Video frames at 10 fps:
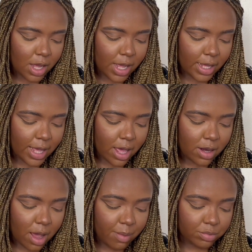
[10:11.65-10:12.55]
Again,
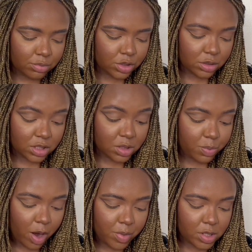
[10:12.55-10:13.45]
I'm just
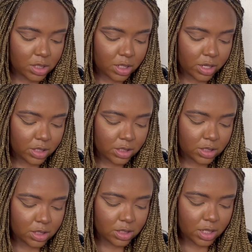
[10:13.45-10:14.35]
experimenting here just
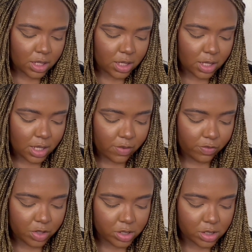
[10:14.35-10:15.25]
to see if
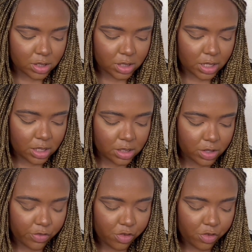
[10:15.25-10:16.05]
this is easier for